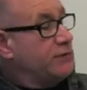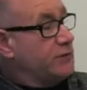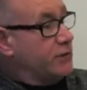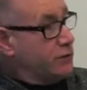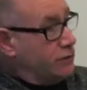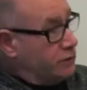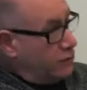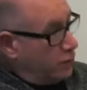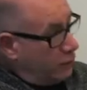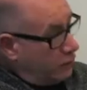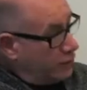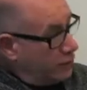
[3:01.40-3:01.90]
and the
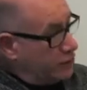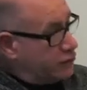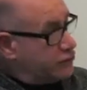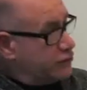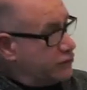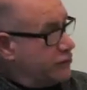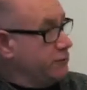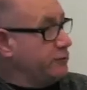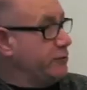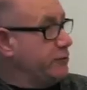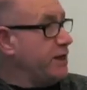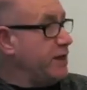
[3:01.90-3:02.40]
knowledge
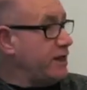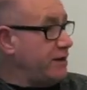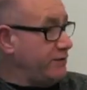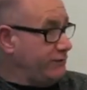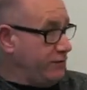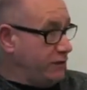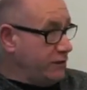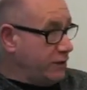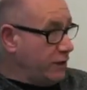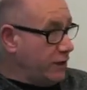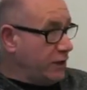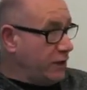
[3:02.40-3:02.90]
that we have
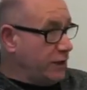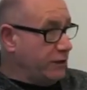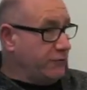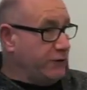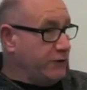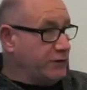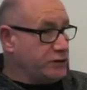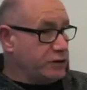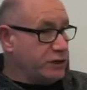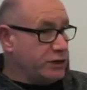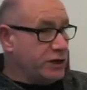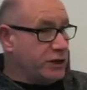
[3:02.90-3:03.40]
in higher
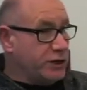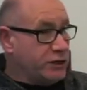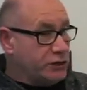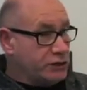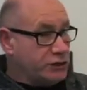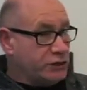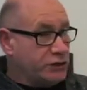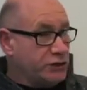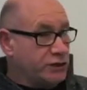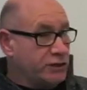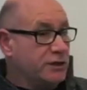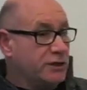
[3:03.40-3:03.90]

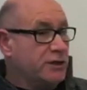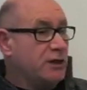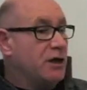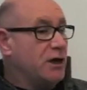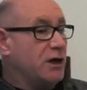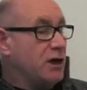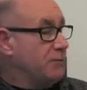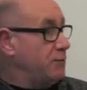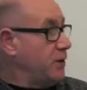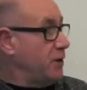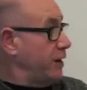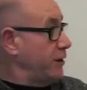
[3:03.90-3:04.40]
education
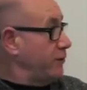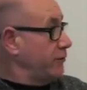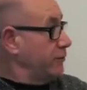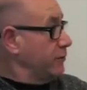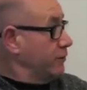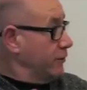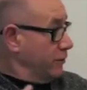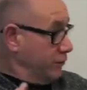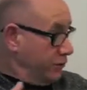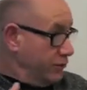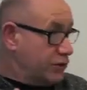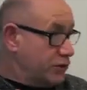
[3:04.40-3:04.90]
about
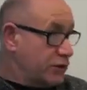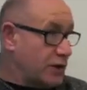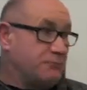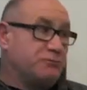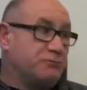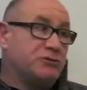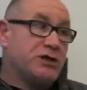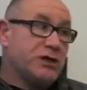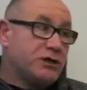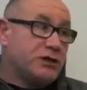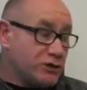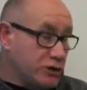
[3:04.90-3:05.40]

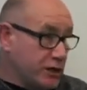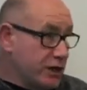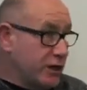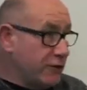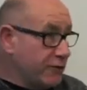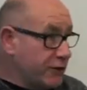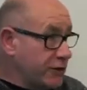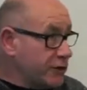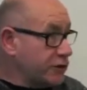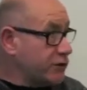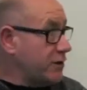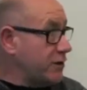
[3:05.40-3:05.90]

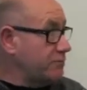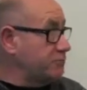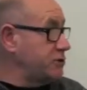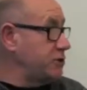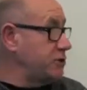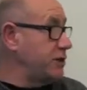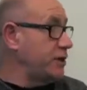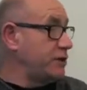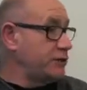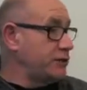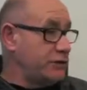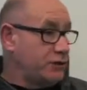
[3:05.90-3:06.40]
generic
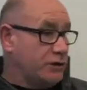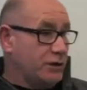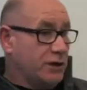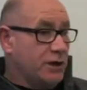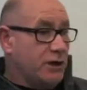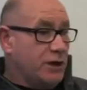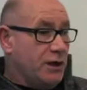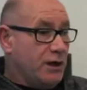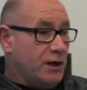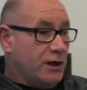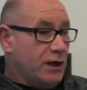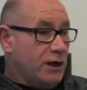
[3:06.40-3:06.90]
subjects,
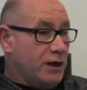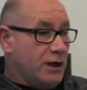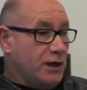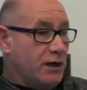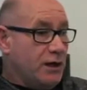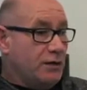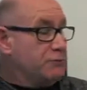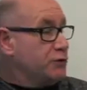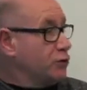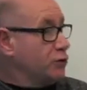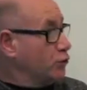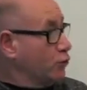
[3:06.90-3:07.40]

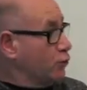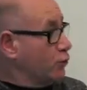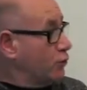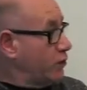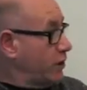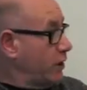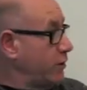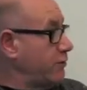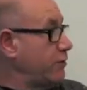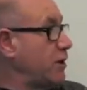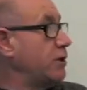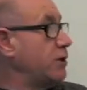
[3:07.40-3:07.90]
but
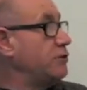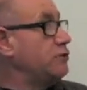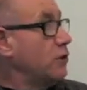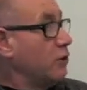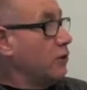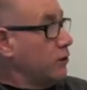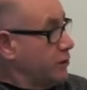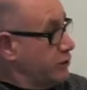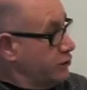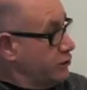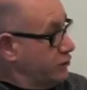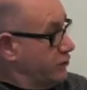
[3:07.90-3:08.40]
also our
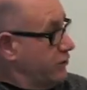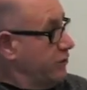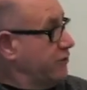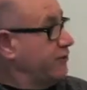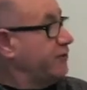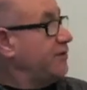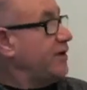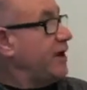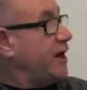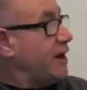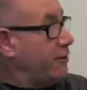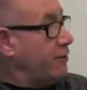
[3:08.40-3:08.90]
knowledge
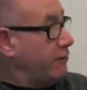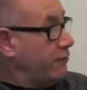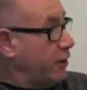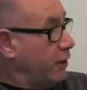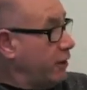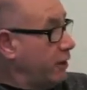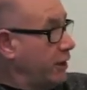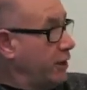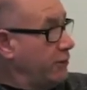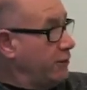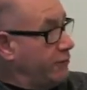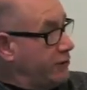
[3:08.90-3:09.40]
of how
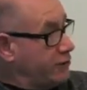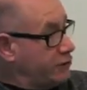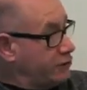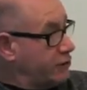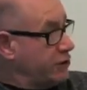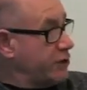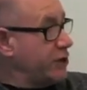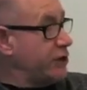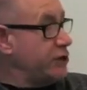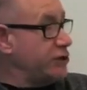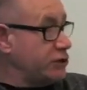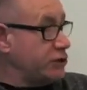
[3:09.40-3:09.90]
higher
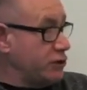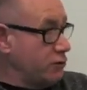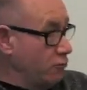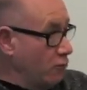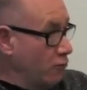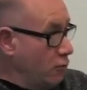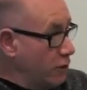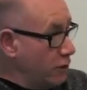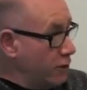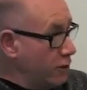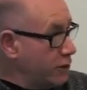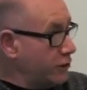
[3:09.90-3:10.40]
education
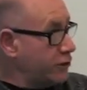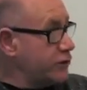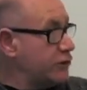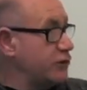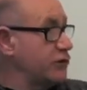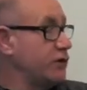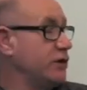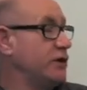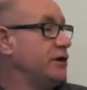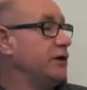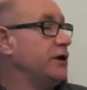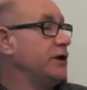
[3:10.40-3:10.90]

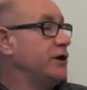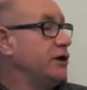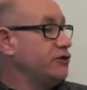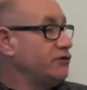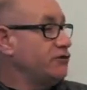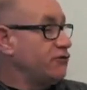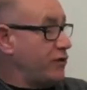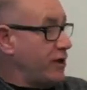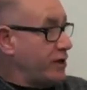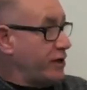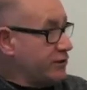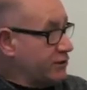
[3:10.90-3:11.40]
works and
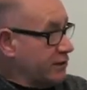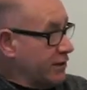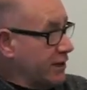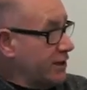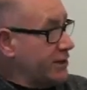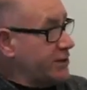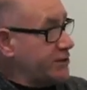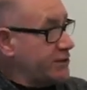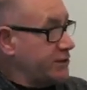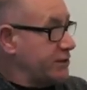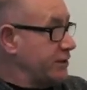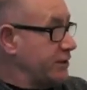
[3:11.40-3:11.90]

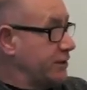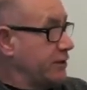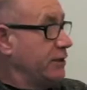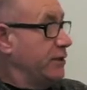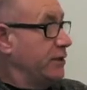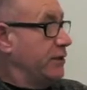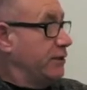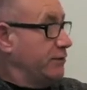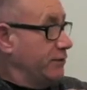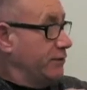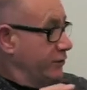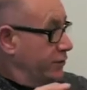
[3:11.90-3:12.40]
translating
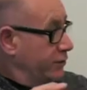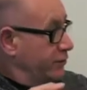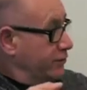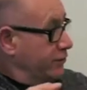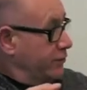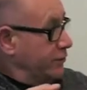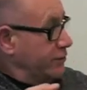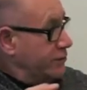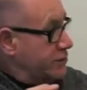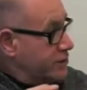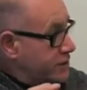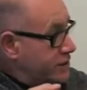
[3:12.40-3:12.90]

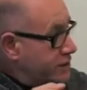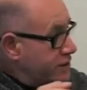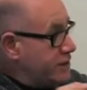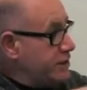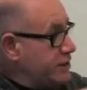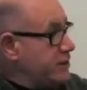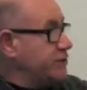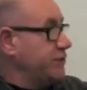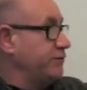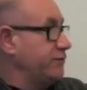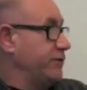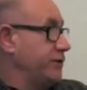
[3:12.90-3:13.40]
the
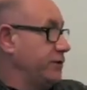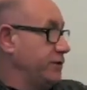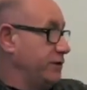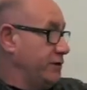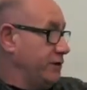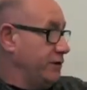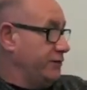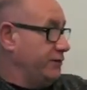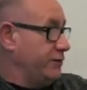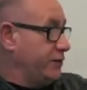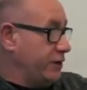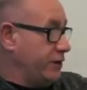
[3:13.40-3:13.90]
need
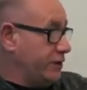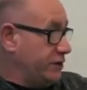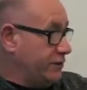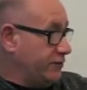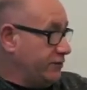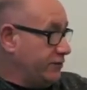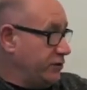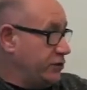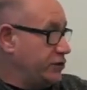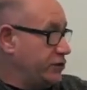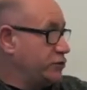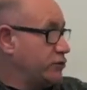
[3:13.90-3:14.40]
of the
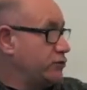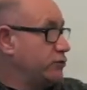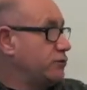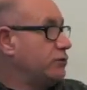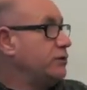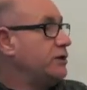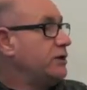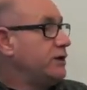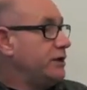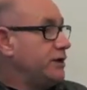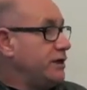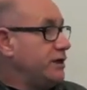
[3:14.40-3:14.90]
individual
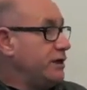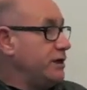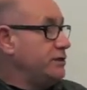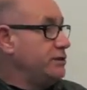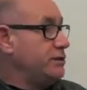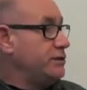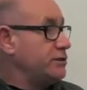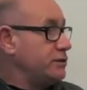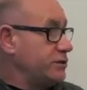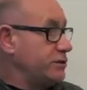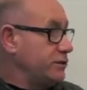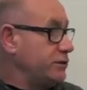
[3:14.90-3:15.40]

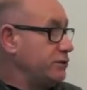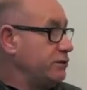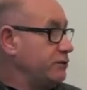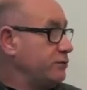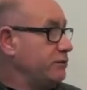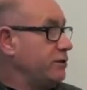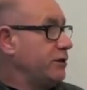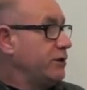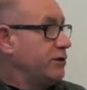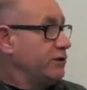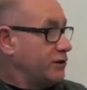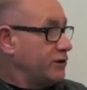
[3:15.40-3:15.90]
into
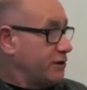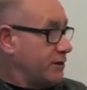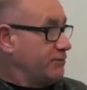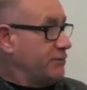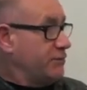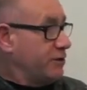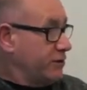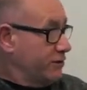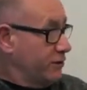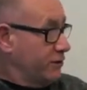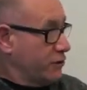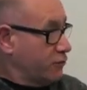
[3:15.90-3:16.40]

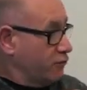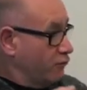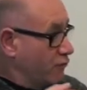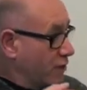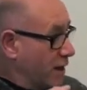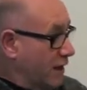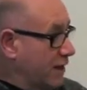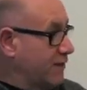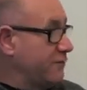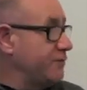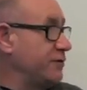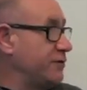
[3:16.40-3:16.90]
something that's
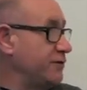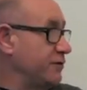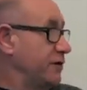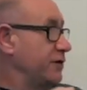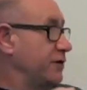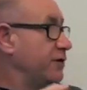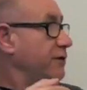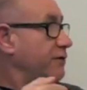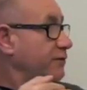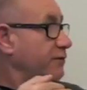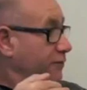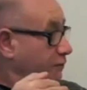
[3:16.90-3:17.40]
relevant
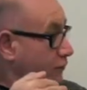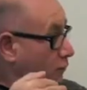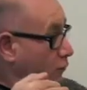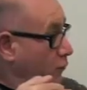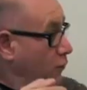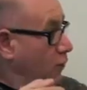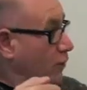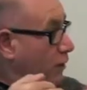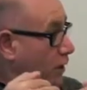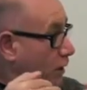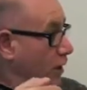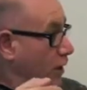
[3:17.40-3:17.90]

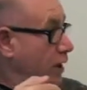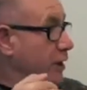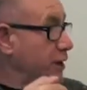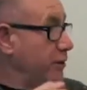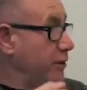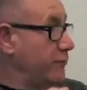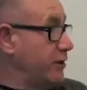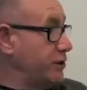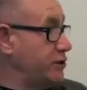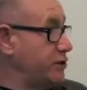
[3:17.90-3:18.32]
for higher